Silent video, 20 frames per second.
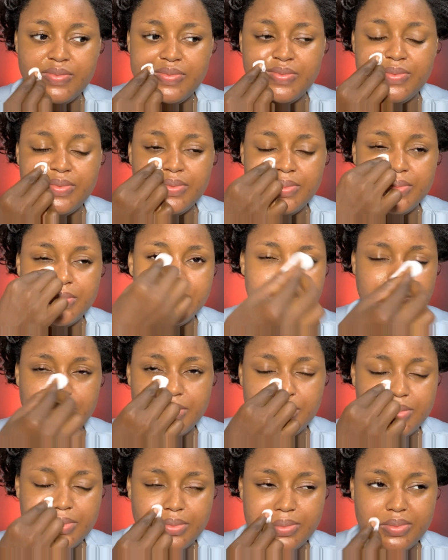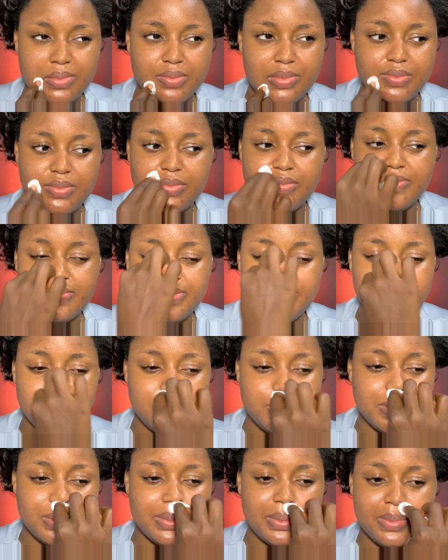Here you can
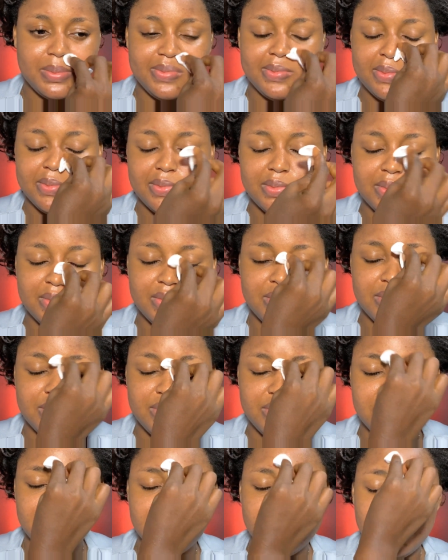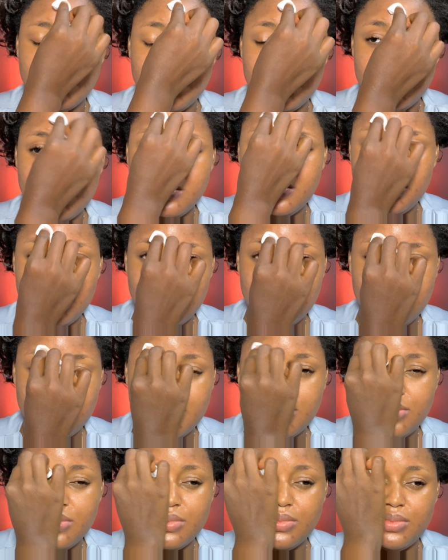use Meron, whichever
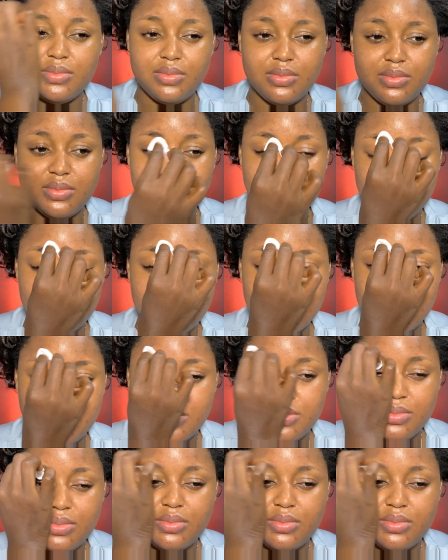one works for you,